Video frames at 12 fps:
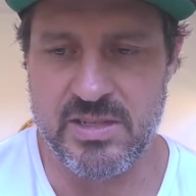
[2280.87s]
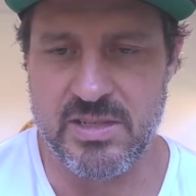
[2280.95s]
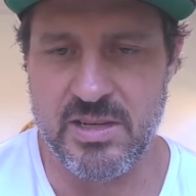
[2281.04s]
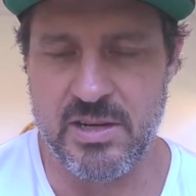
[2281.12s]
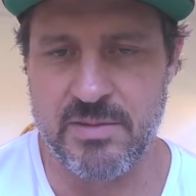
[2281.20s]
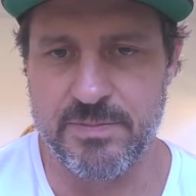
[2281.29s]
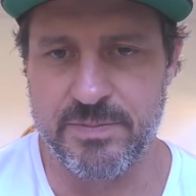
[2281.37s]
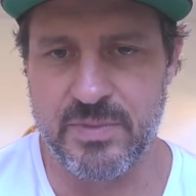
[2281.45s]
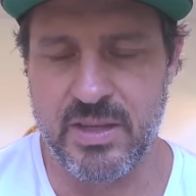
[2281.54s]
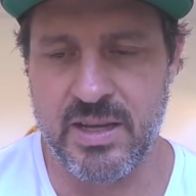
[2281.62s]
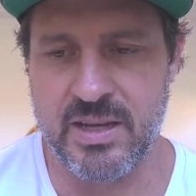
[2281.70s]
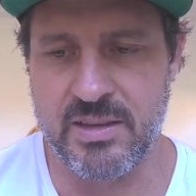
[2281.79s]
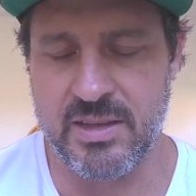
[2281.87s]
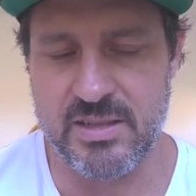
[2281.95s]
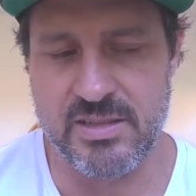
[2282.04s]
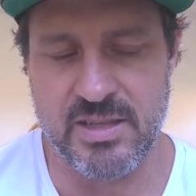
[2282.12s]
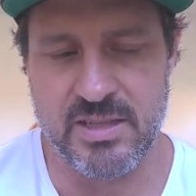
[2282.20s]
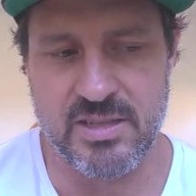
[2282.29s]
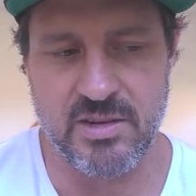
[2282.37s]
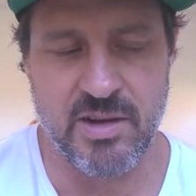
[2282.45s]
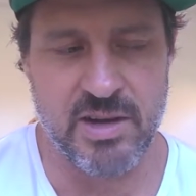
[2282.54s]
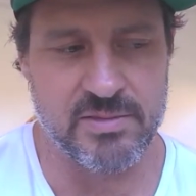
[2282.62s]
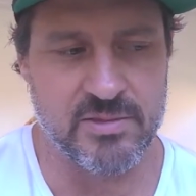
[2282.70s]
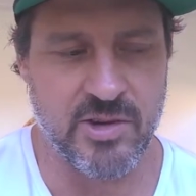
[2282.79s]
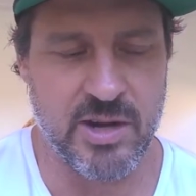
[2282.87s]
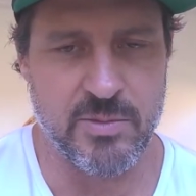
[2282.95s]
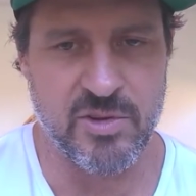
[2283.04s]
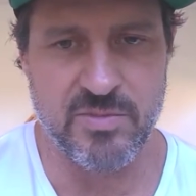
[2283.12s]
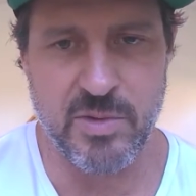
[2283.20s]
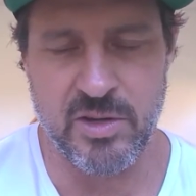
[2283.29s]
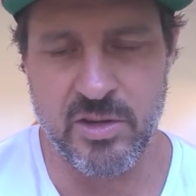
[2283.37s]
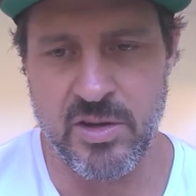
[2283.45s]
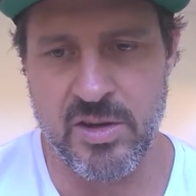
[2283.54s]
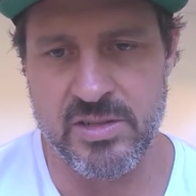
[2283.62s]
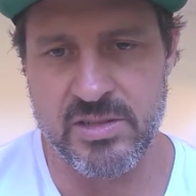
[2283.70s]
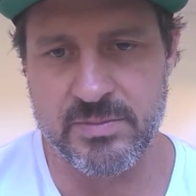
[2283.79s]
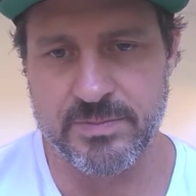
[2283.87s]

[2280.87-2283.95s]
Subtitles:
So yeah, I think that's a great move by you guys.